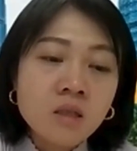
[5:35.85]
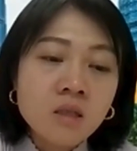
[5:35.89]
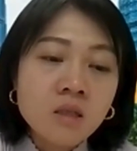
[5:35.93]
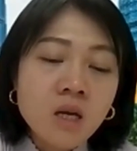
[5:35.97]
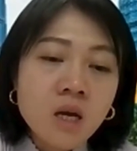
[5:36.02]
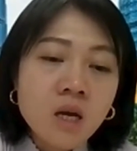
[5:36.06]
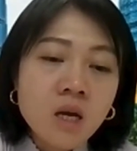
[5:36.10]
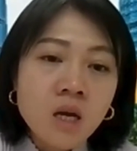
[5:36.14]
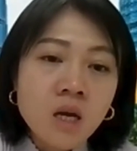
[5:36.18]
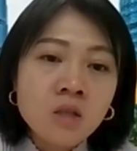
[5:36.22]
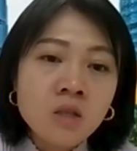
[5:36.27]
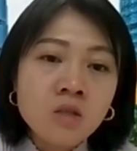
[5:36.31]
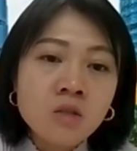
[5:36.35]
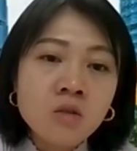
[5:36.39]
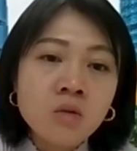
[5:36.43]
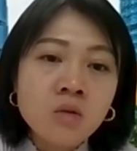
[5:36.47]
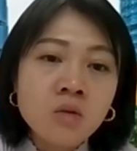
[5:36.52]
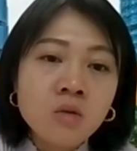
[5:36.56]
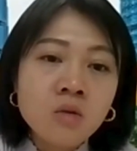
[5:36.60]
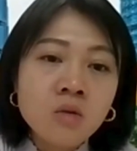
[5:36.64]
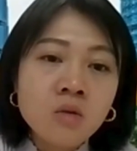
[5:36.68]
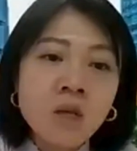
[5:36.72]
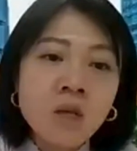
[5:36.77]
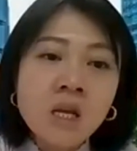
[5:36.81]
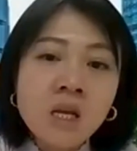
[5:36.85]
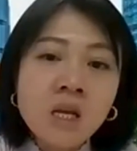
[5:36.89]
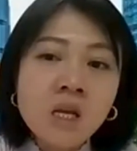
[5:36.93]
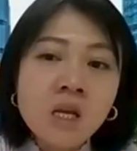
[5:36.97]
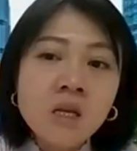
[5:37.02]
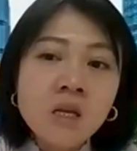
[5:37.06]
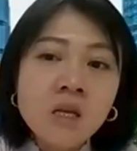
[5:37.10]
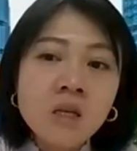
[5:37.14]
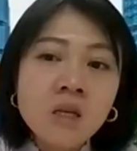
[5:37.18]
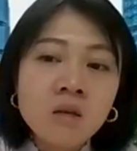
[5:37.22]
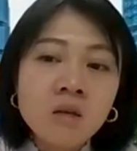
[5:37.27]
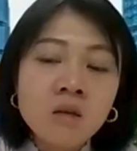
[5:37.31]
And so they need
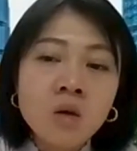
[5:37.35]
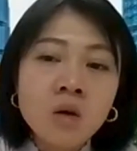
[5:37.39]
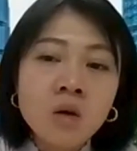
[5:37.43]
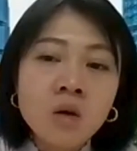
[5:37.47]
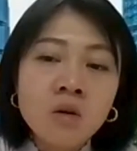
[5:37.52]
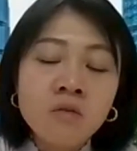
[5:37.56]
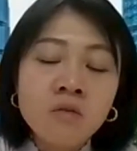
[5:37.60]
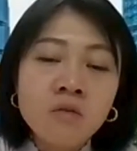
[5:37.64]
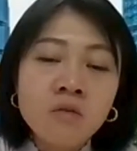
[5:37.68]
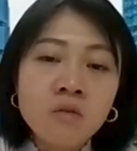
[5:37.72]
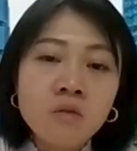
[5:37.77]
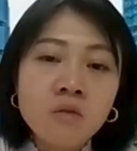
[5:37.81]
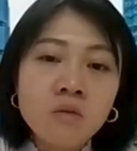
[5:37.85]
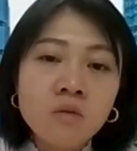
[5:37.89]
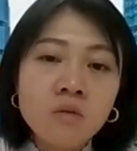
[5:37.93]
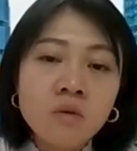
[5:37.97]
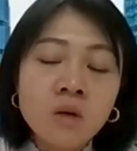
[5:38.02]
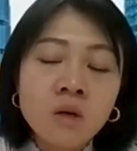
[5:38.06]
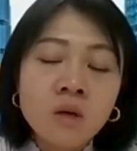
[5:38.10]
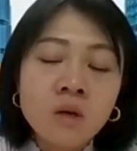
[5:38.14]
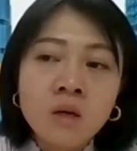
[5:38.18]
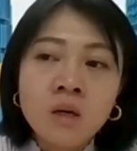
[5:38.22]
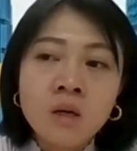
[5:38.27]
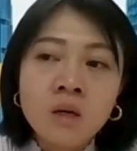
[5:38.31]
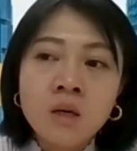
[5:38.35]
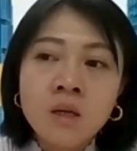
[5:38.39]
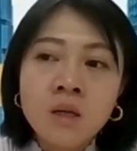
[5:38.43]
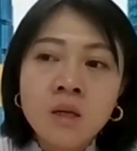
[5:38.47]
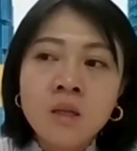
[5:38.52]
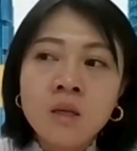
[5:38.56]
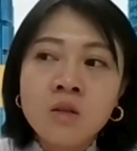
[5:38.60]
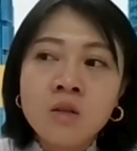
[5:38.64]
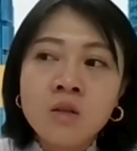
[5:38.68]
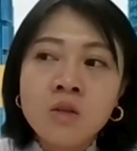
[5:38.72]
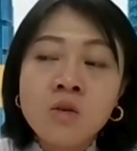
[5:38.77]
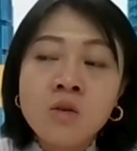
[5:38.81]
a lot of, I think,
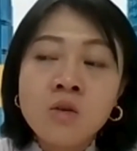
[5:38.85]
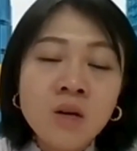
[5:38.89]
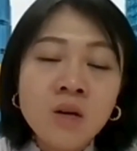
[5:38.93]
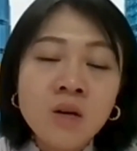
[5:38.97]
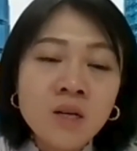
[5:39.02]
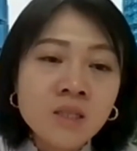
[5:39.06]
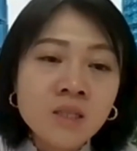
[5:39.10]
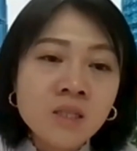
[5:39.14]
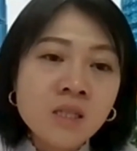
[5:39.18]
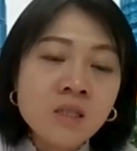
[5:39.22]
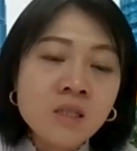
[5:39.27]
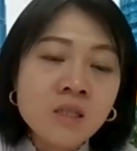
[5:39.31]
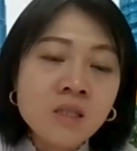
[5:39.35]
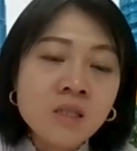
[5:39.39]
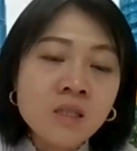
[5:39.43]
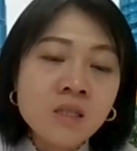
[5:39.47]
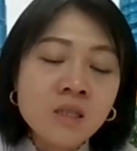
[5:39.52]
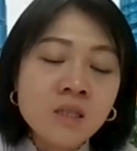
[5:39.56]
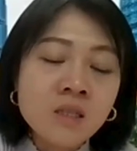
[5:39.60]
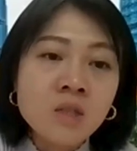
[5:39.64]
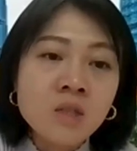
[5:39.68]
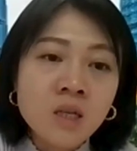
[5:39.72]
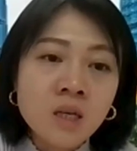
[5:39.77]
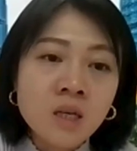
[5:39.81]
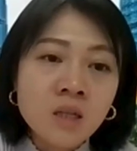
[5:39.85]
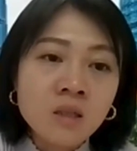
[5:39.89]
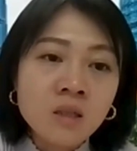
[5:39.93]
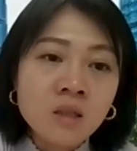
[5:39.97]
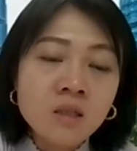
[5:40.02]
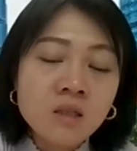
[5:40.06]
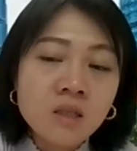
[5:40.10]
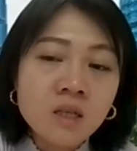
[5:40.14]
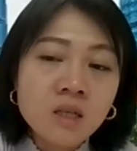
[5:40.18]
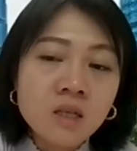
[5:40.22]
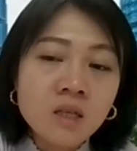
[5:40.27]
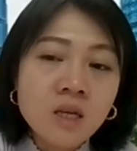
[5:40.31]
new ideas and new talent
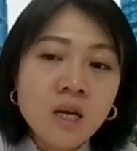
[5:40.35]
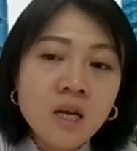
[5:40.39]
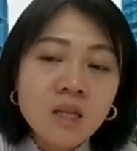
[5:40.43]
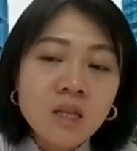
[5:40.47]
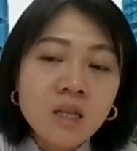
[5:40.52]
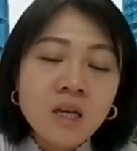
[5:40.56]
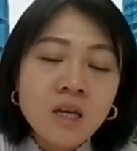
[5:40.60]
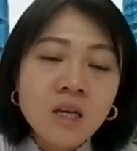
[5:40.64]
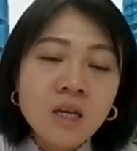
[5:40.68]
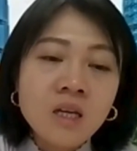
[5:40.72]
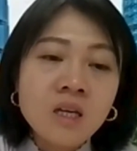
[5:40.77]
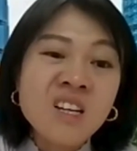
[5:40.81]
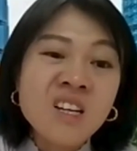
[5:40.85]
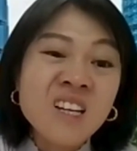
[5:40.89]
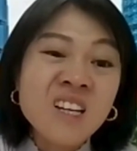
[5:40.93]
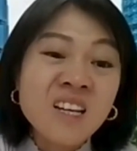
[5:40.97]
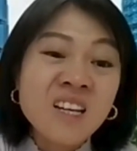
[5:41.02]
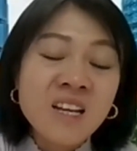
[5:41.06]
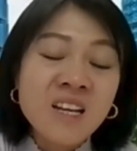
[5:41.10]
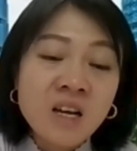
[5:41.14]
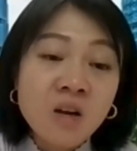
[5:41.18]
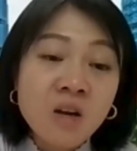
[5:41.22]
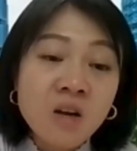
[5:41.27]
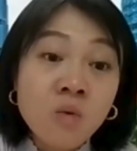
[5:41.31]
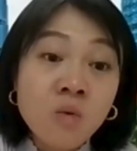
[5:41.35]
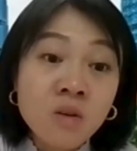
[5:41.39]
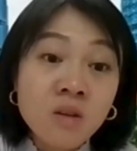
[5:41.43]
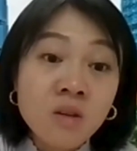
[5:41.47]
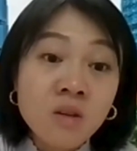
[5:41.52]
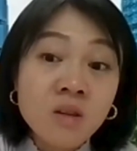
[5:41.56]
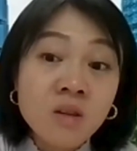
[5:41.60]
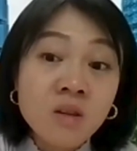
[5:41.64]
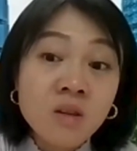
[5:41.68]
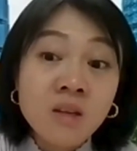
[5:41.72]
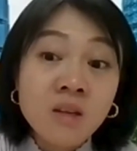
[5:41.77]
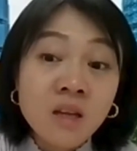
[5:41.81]
that can connect with the
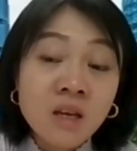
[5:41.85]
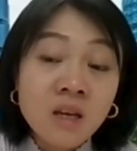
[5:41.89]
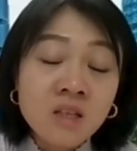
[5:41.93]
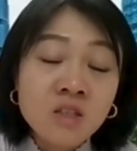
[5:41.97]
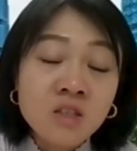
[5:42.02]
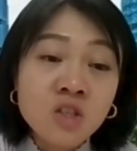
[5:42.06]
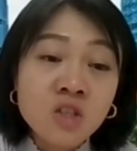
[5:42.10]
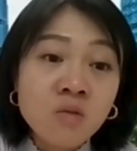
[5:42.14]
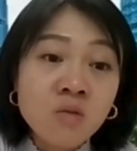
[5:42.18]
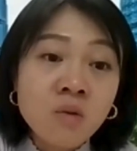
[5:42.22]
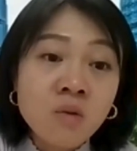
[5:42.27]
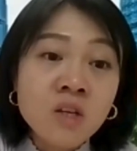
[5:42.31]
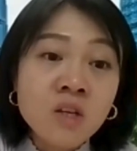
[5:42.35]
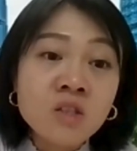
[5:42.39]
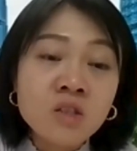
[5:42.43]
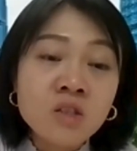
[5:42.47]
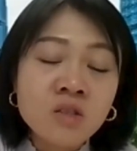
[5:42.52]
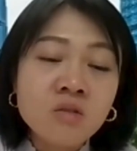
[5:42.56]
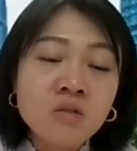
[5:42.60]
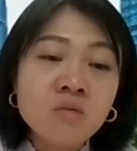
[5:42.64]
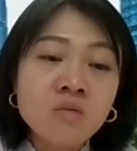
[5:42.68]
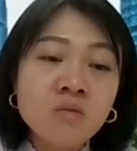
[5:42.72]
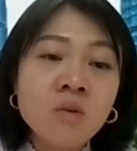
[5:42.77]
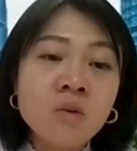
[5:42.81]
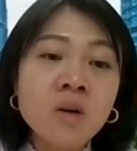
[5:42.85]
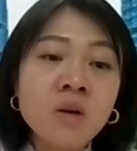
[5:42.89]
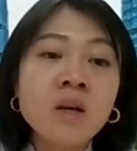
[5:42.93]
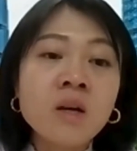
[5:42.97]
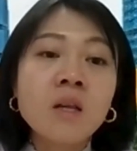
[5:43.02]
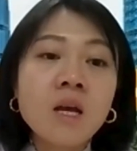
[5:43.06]
next generation, right?